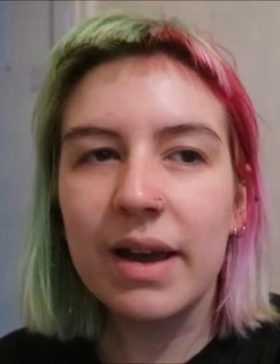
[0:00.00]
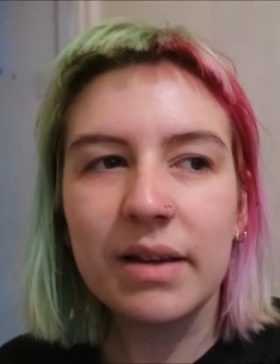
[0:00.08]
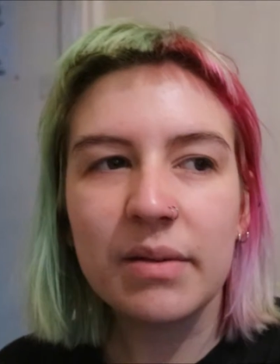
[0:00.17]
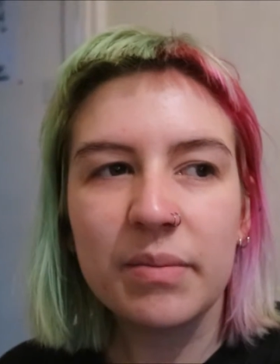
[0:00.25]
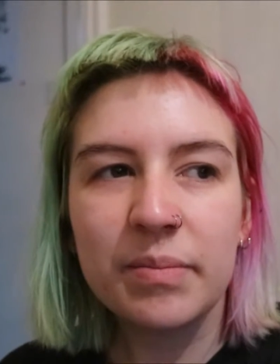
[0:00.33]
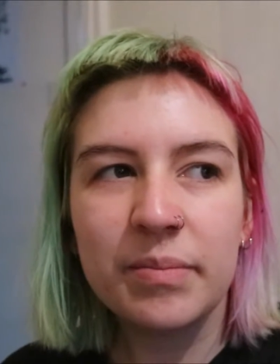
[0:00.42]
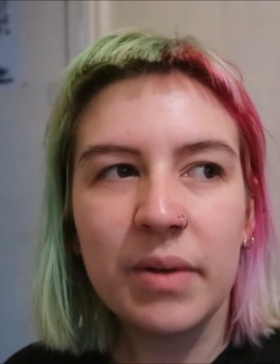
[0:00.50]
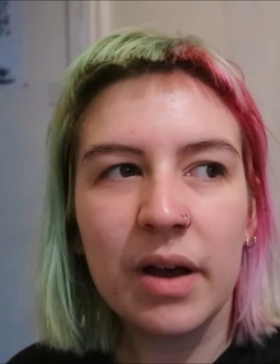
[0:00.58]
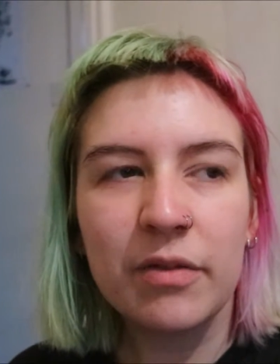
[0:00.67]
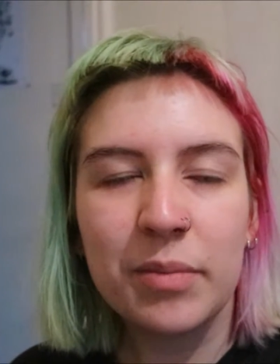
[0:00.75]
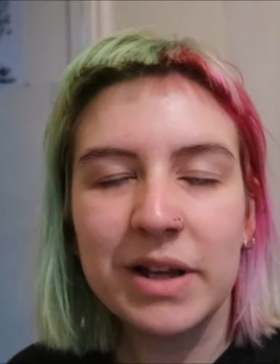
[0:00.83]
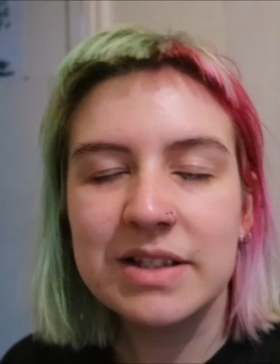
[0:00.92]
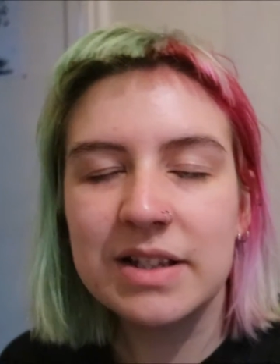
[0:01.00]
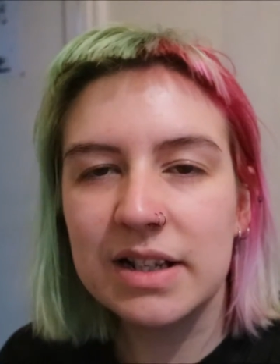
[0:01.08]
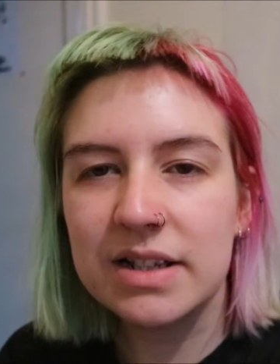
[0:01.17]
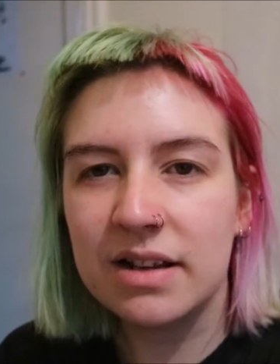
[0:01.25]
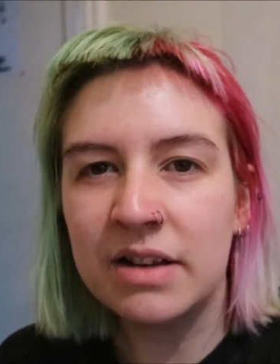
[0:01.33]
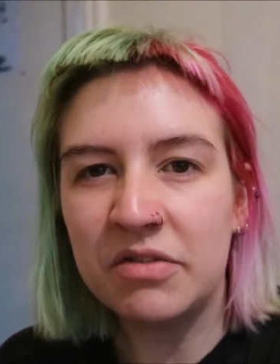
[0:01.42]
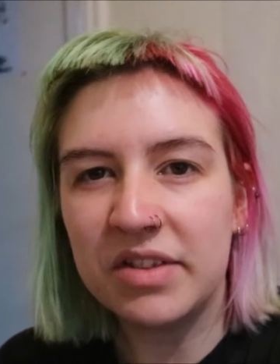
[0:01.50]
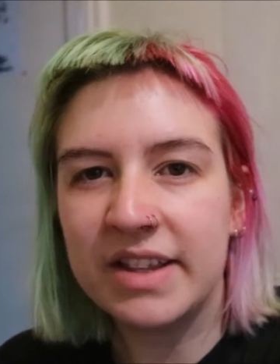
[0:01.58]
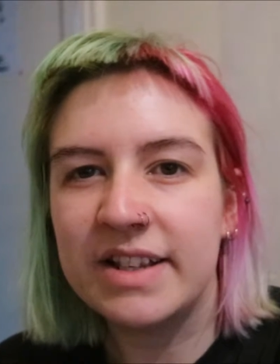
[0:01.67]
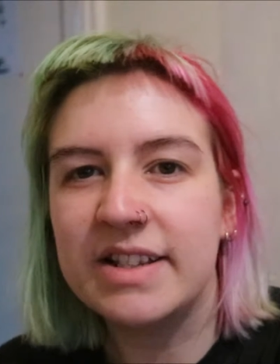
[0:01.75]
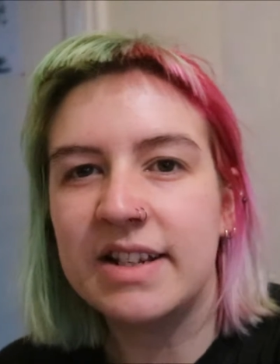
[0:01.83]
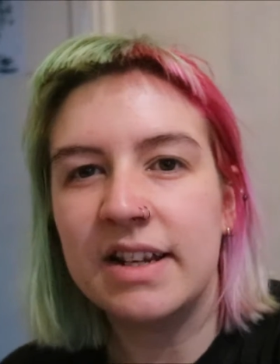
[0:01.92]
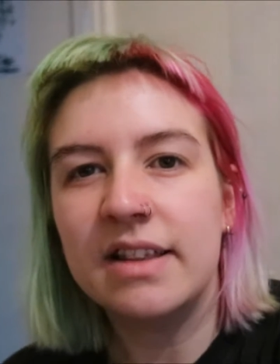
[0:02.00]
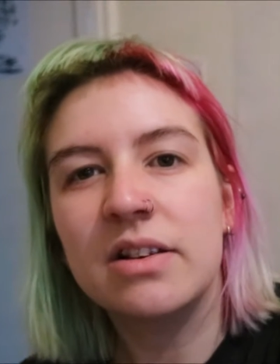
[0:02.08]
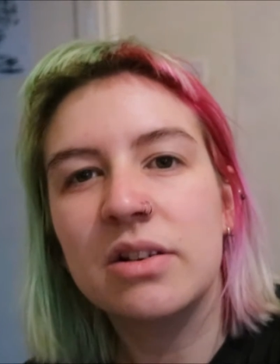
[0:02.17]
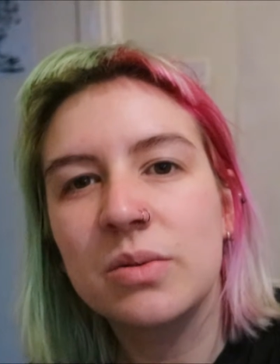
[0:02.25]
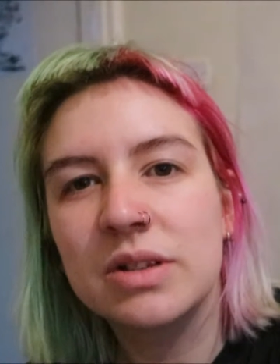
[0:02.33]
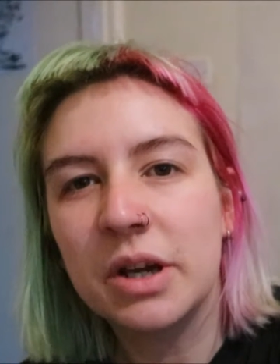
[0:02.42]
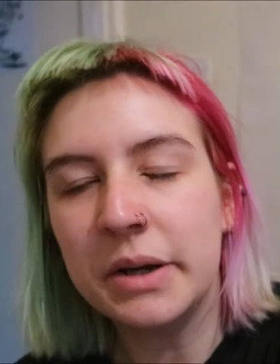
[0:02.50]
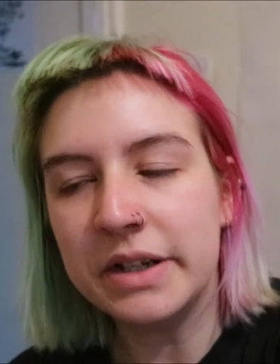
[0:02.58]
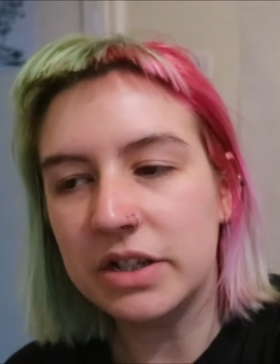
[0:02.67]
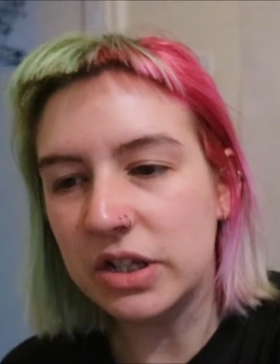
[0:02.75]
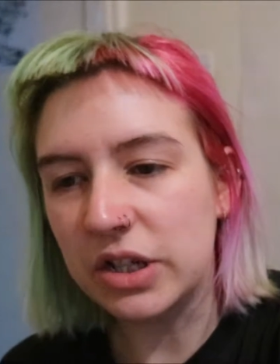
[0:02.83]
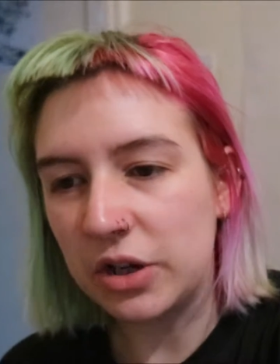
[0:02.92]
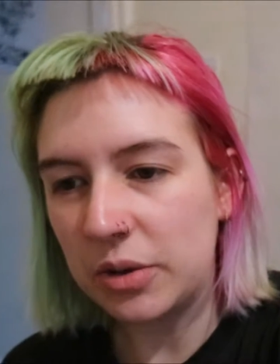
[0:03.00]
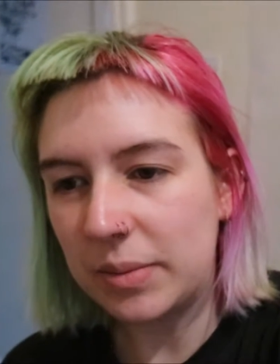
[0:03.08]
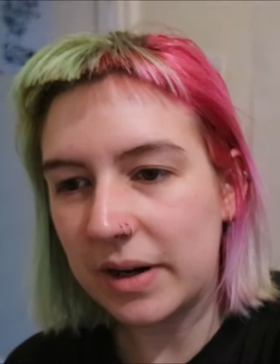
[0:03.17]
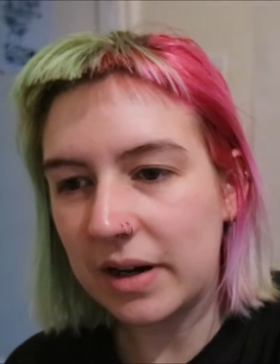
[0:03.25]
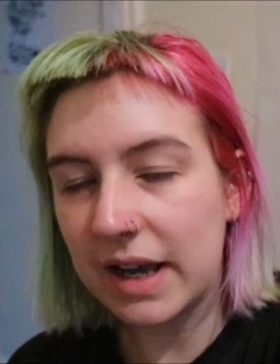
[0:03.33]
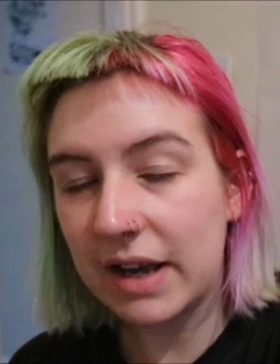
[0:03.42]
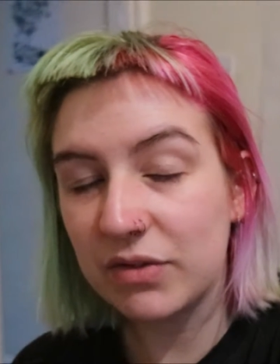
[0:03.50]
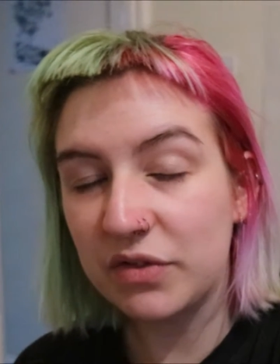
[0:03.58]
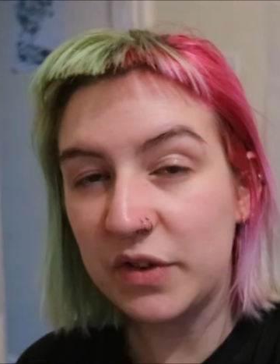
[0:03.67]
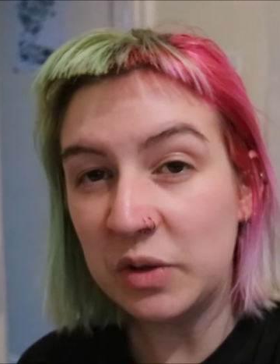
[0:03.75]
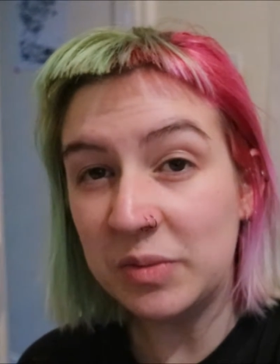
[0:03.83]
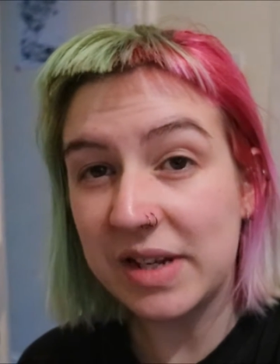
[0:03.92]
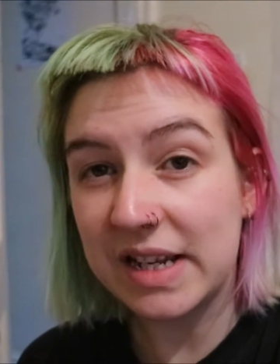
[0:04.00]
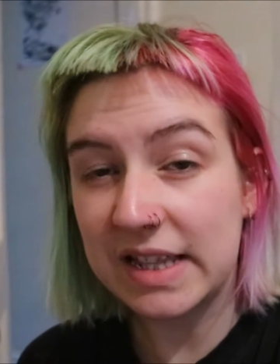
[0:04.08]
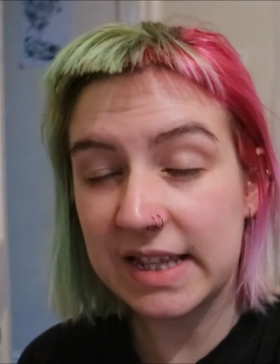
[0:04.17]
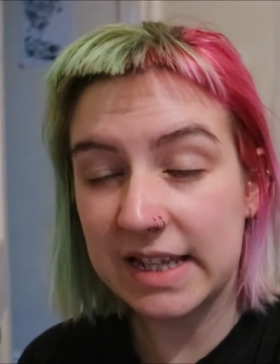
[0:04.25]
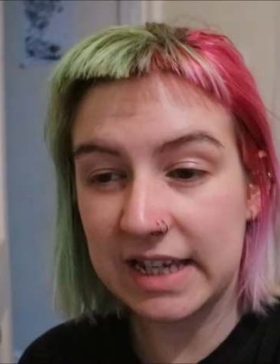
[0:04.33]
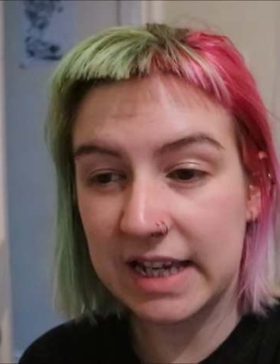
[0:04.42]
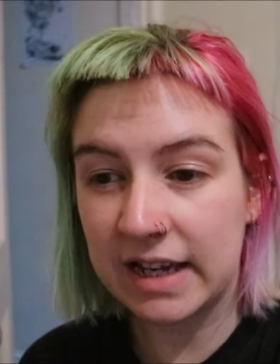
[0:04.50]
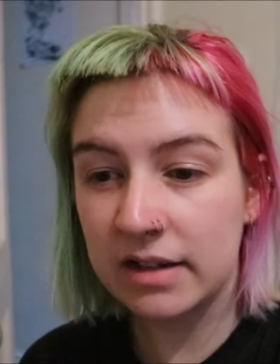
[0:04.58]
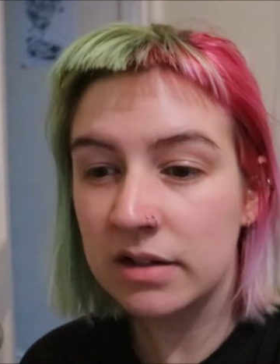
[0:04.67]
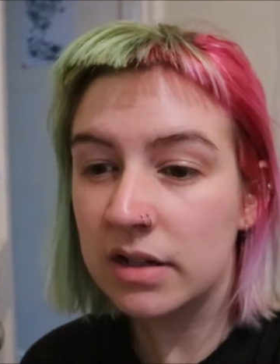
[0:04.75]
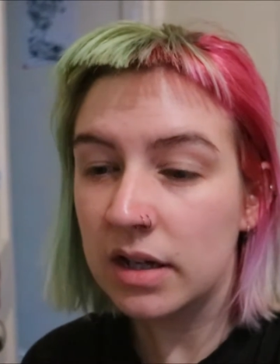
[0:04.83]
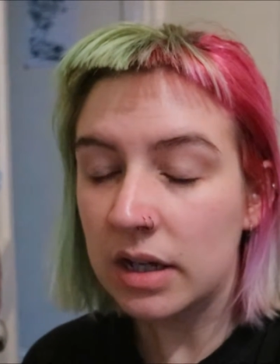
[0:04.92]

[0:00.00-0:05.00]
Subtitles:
I have basically done everything today that I was going to do, but I haven't filmed anything yet